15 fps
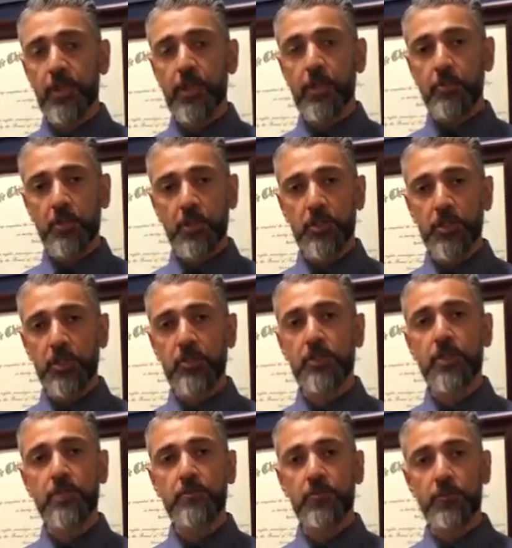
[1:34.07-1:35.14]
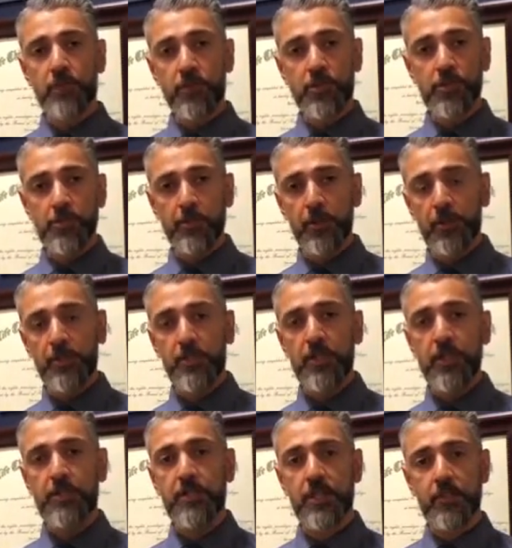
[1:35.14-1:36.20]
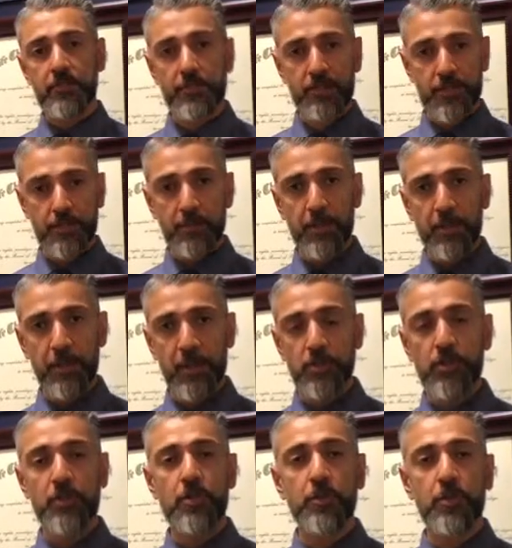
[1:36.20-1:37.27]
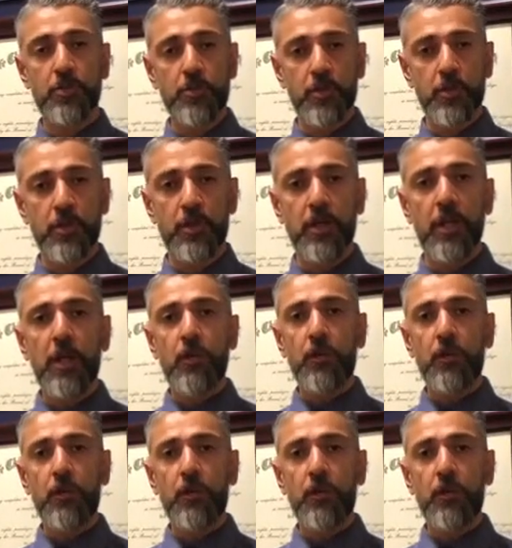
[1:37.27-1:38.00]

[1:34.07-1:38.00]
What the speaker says: A bulging disc is reversible in the sense that if the subluxations are restored,